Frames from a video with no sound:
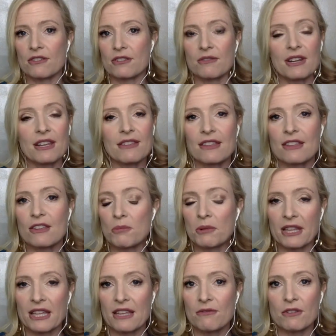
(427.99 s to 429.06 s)
So anything you
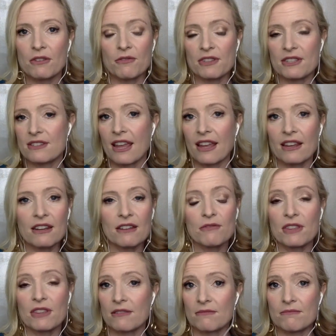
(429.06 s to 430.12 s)
believe, if it's negative,
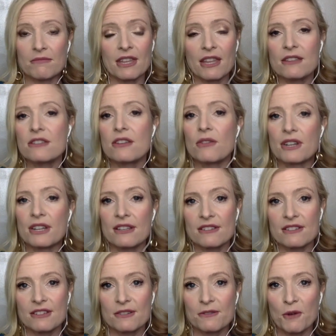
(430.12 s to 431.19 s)
then so it
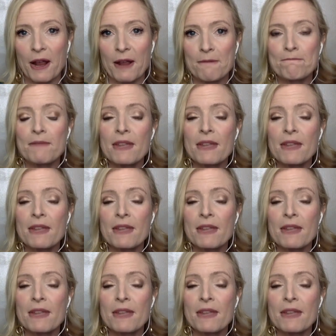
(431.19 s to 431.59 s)
is, right?